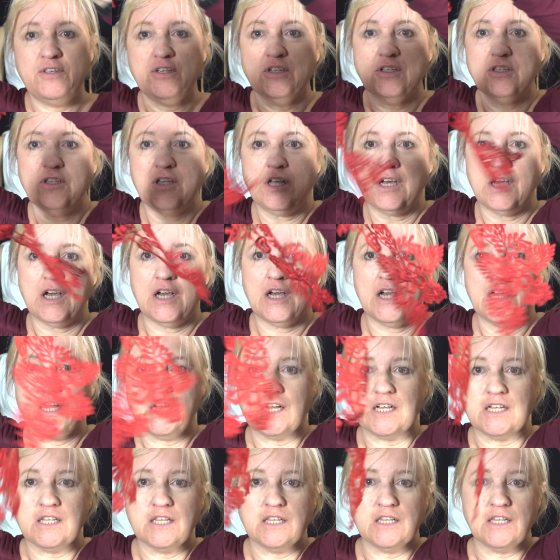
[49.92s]
you
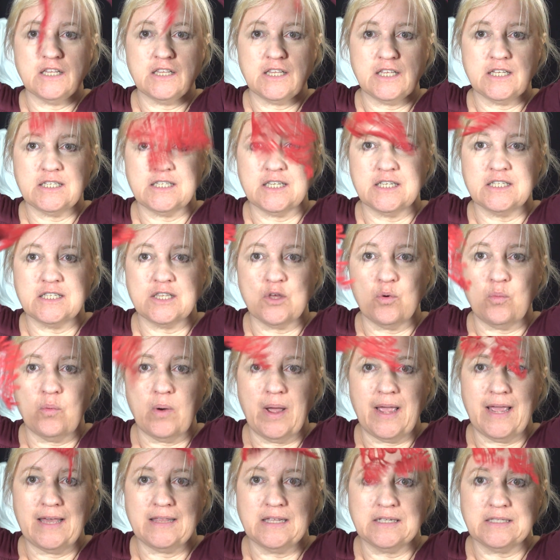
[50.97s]
look, this is the
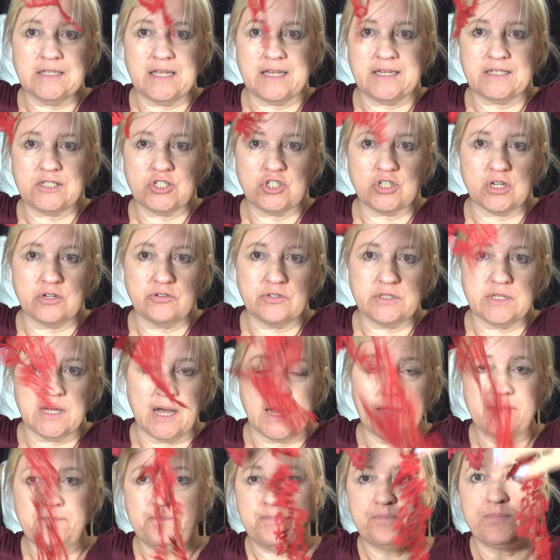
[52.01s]
way the lace shows
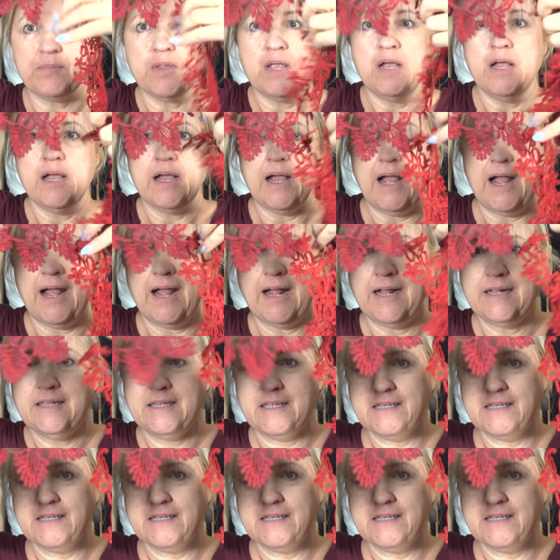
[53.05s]
up, and